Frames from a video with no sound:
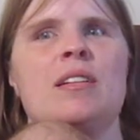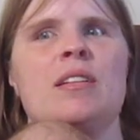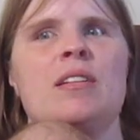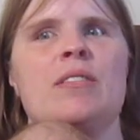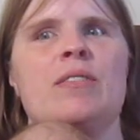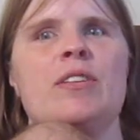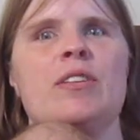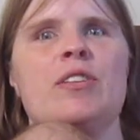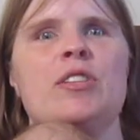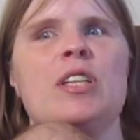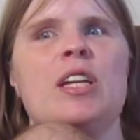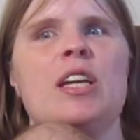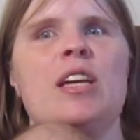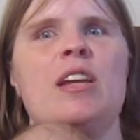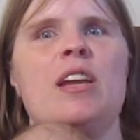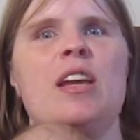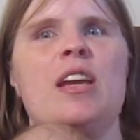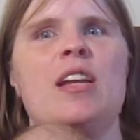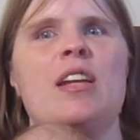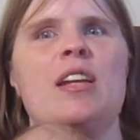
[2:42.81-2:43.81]
The first thing you
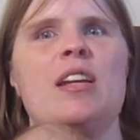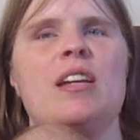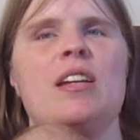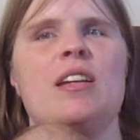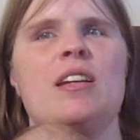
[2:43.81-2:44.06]
need